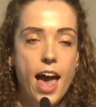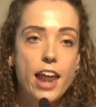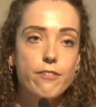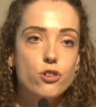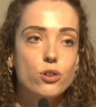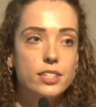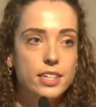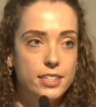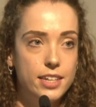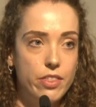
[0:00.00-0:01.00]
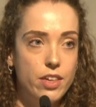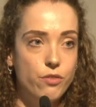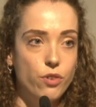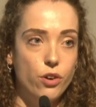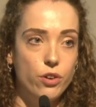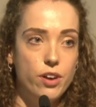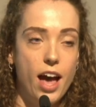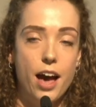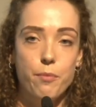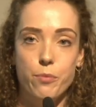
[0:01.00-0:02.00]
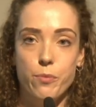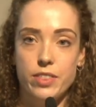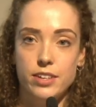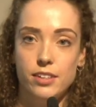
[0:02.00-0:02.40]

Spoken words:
And of course, there's nothing wrong with a